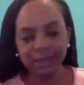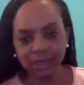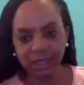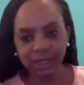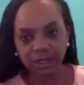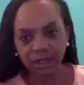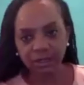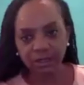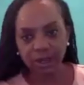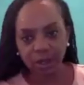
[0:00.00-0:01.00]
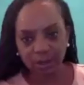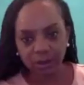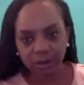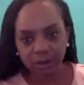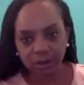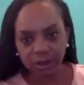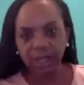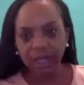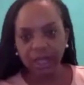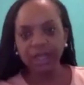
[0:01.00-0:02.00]
and 16 years old
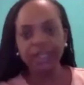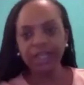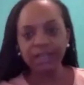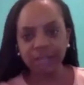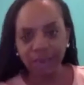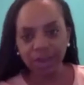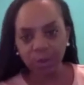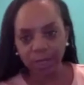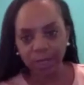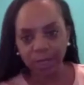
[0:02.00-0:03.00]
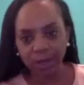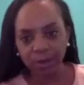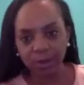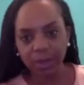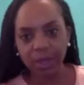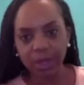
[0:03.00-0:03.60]
against their will